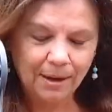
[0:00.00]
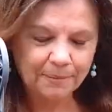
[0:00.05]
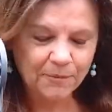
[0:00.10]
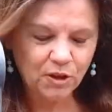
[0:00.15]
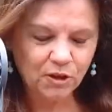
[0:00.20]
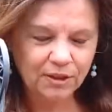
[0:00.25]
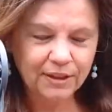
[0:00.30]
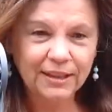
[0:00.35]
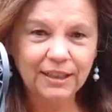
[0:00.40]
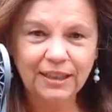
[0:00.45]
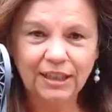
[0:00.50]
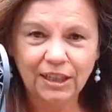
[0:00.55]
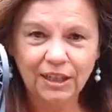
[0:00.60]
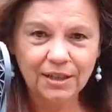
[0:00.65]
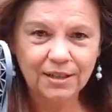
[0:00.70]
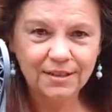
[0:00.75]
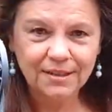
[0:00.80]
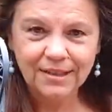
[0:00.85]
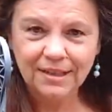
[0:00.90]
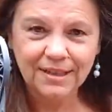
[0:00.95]
I'm not going to
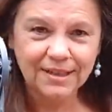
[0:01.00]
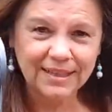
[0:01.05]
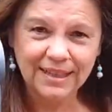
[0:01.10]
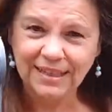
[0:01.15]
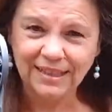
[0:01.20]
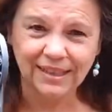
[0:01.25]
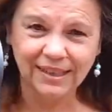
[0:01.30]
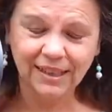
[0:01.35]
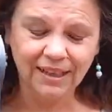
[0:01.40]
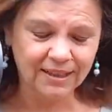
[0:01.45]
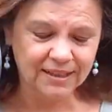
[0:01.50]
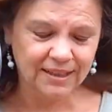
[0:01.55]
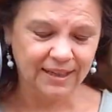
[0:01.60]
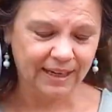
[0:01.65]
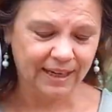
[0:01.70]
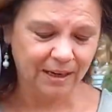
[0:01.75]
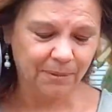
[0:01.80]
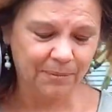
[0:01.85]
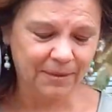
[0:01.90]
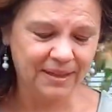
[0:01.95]
use a seed and cutting,